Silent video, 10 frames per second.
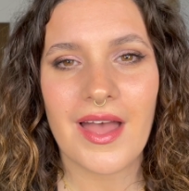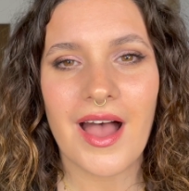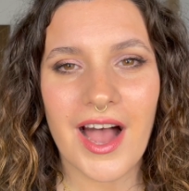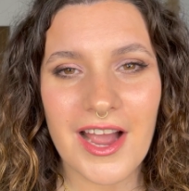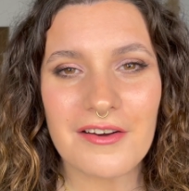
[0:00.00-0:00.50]

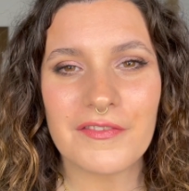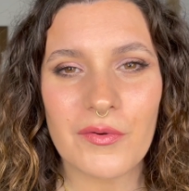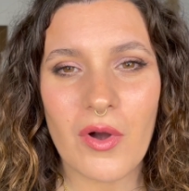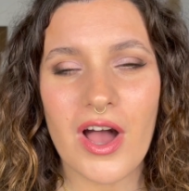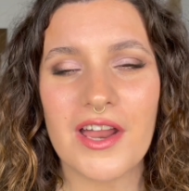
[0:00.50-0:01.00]
Hi
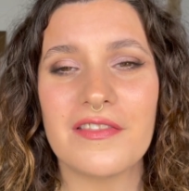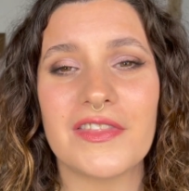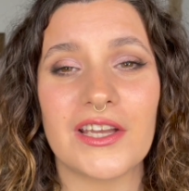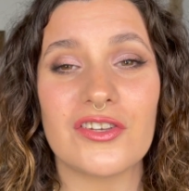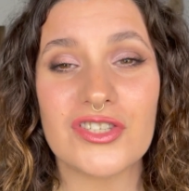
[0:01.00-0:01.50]
everyone,
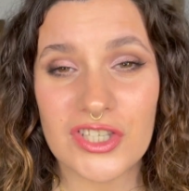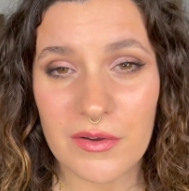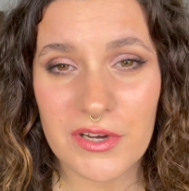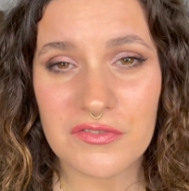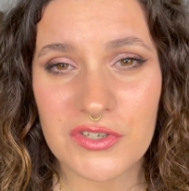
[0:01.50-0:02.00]
thank you so
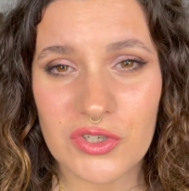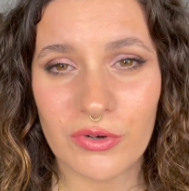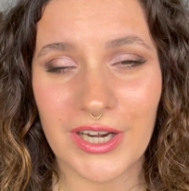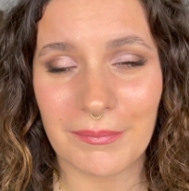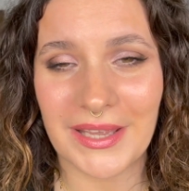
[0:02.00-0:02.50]
much for
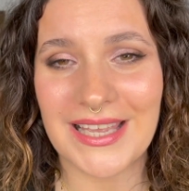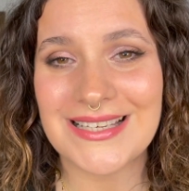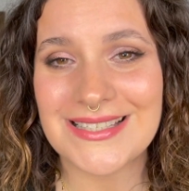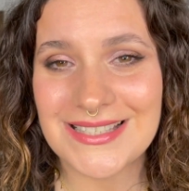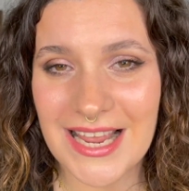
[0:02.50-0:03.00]
joining me. In
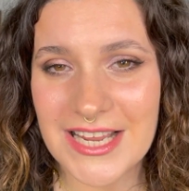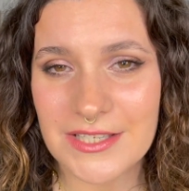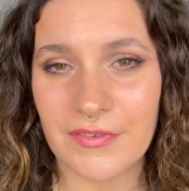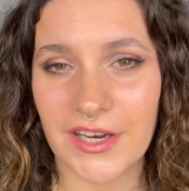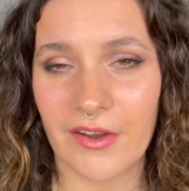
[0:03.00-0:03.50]
today's
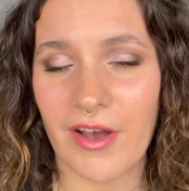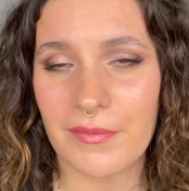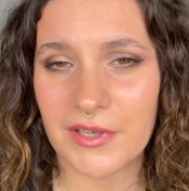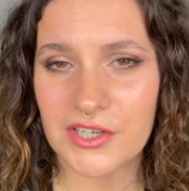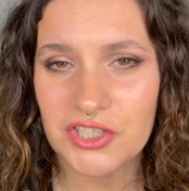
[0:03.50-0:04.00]
video, I'm
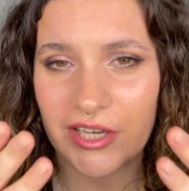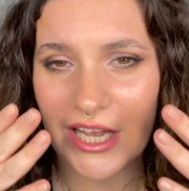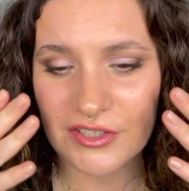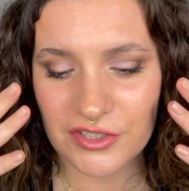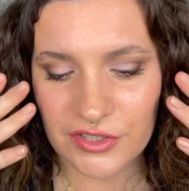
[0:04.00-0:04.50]
going to show you how
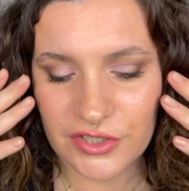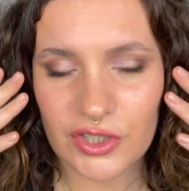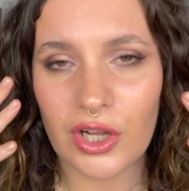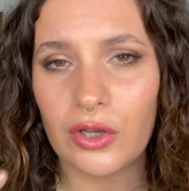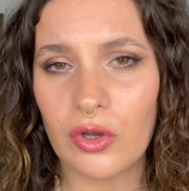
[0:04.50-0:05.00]
to do this
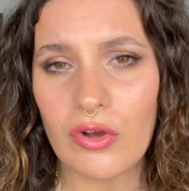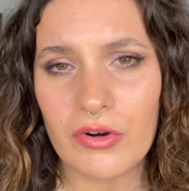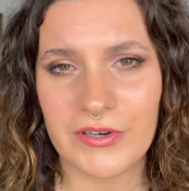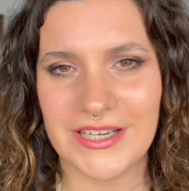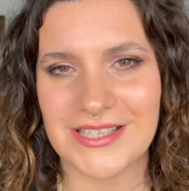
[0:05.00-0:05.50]

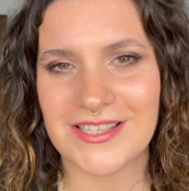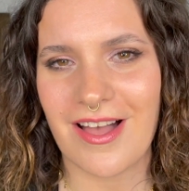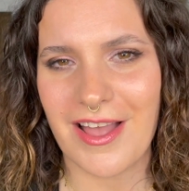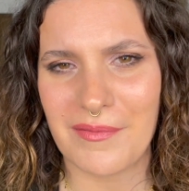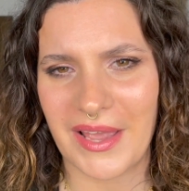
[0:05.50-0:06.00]
glorious
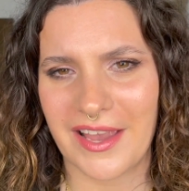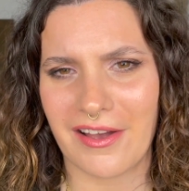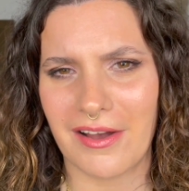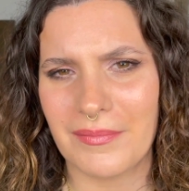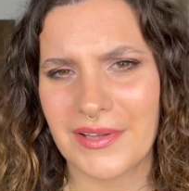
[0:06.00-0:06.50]
eye
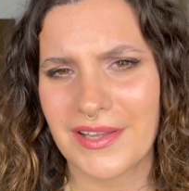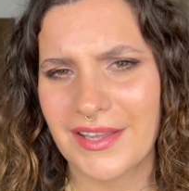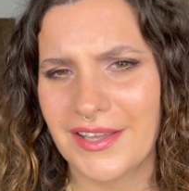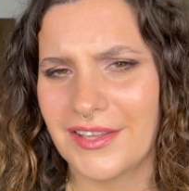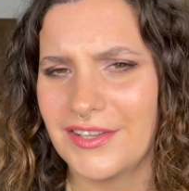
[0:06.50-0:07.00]
makeup
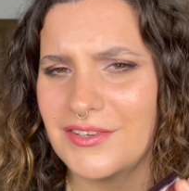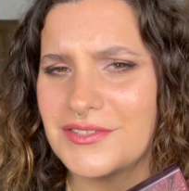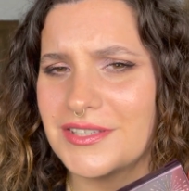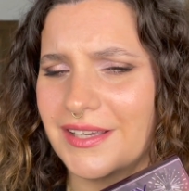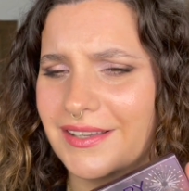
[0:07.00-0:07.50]

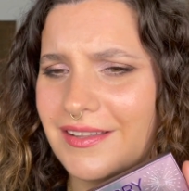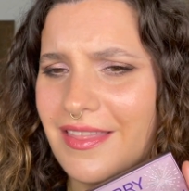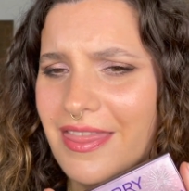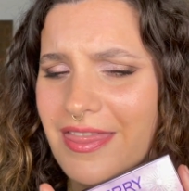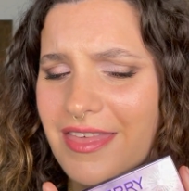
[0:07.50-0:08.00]
using
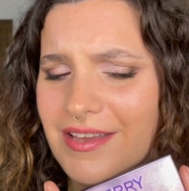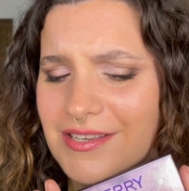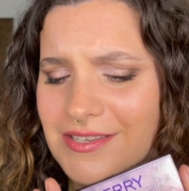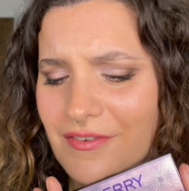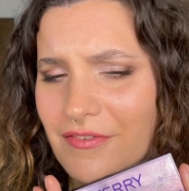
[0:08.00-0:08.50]

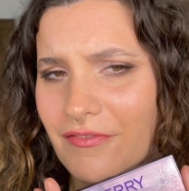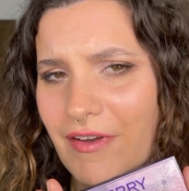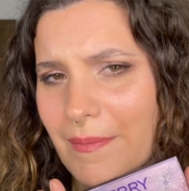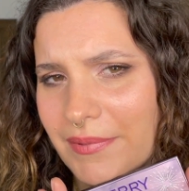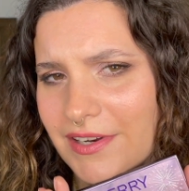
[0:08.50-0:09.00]
this
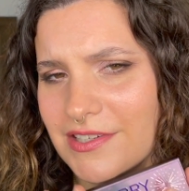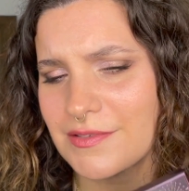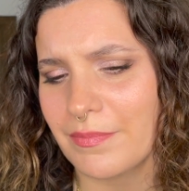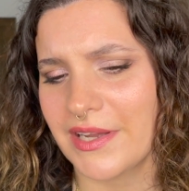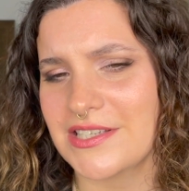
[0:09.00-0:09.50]
fabulous
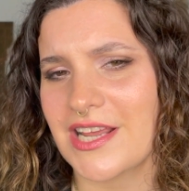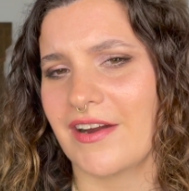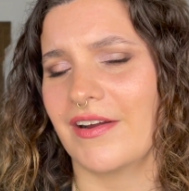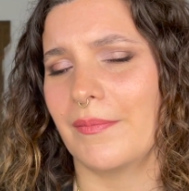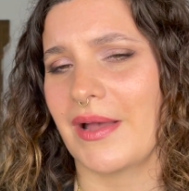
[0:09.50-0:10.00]
by
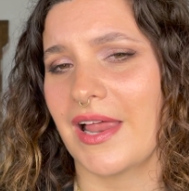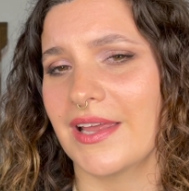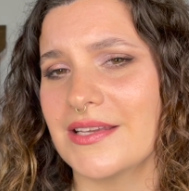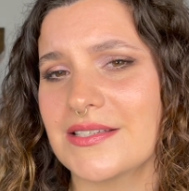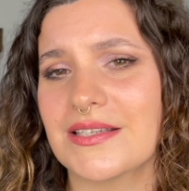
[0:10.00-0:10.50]
Terry
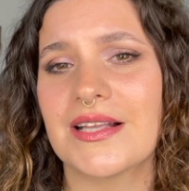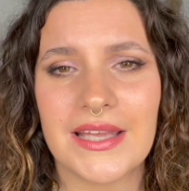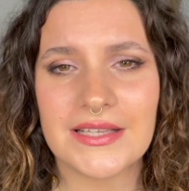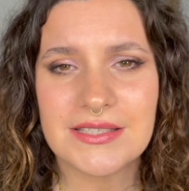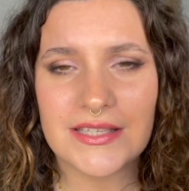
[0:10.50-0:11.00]
palette.
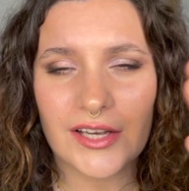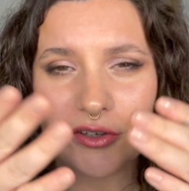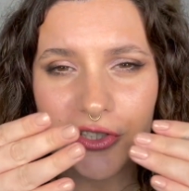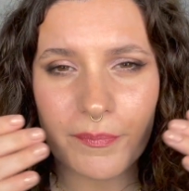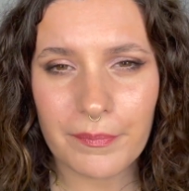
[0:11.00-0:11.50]
It's
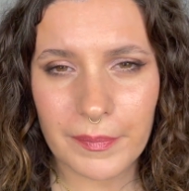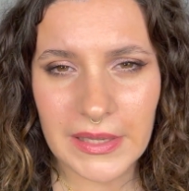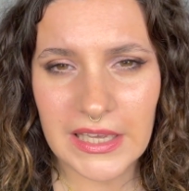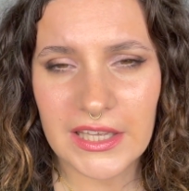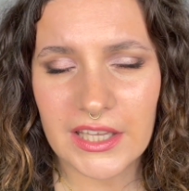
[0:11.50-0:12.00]
got a
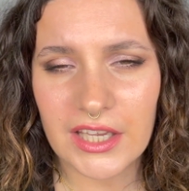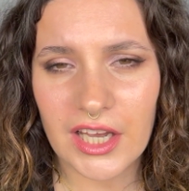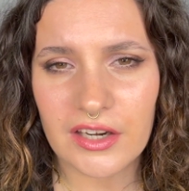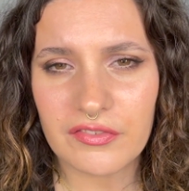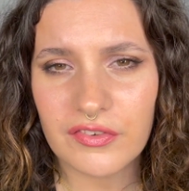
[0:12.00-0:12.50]
pinky
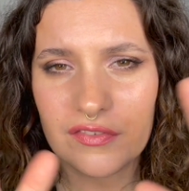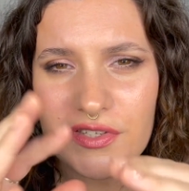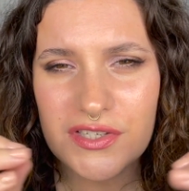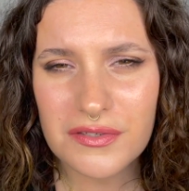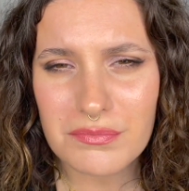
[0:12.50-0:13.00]
kind of
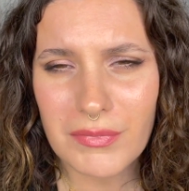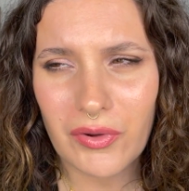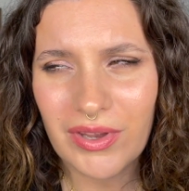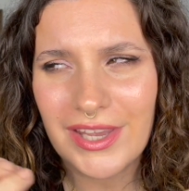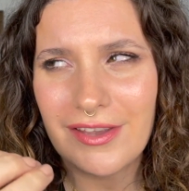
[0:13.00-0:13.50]

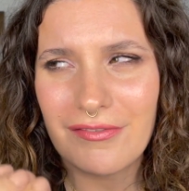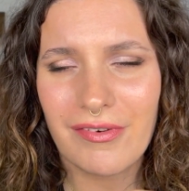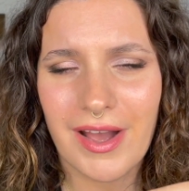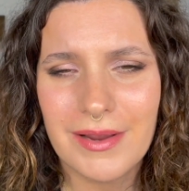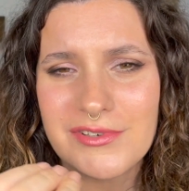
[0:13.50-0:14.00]
smoky
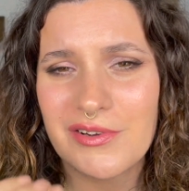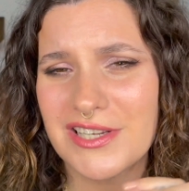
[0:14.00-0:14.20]
vibe to it.